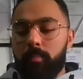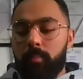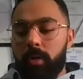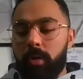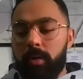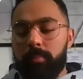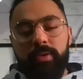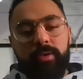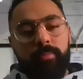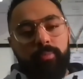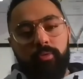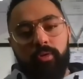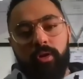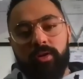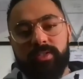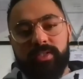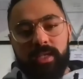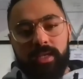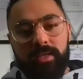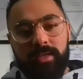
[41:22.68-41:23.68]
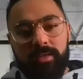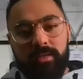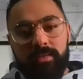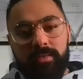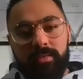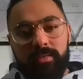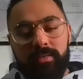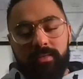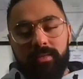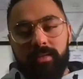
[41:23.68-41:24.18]
What people are
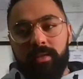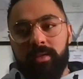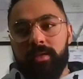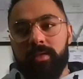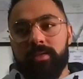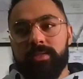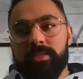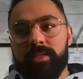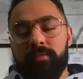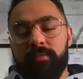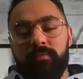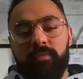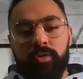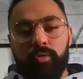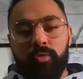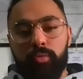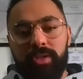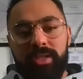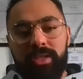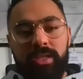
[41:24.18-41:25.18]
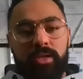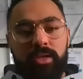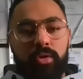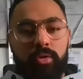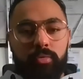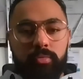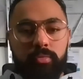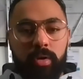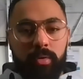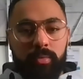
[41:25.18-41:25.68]
saying is if you don't eat
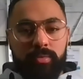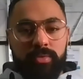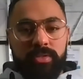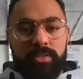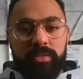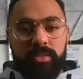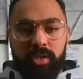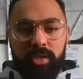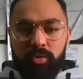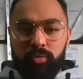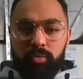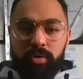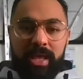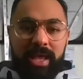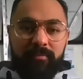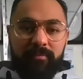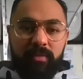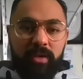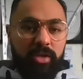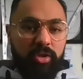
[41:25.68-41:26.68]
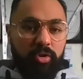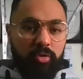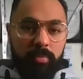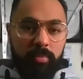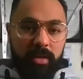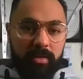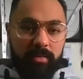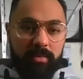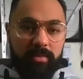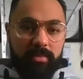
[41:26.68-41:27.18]
glucose, you don't have it in your
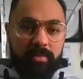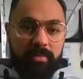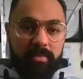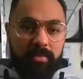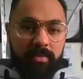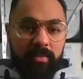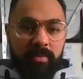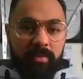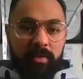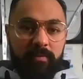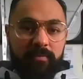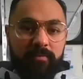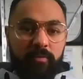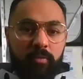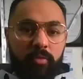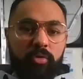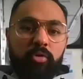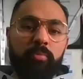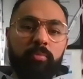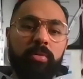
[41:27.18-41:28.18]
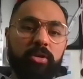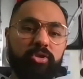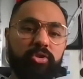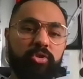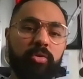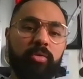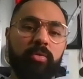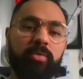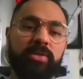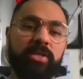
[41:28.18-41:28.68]
blood. Therefore, your blood
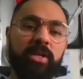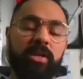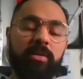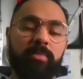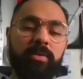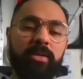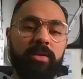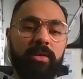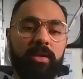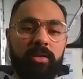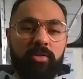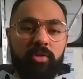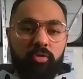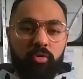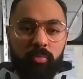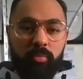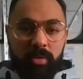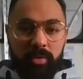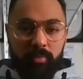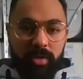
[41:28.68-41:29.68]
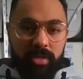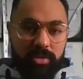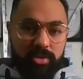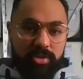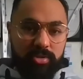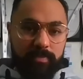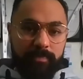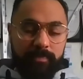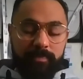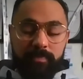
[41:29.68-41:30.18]
sugar is going to be in the normal
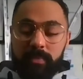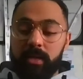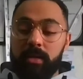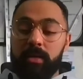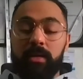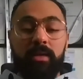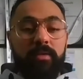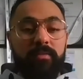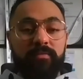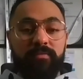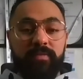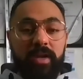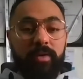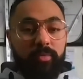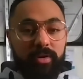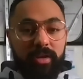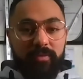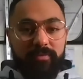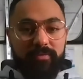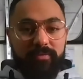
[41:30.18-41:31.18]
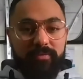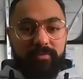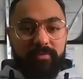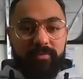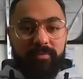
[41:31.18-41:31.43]
range. Fair enough.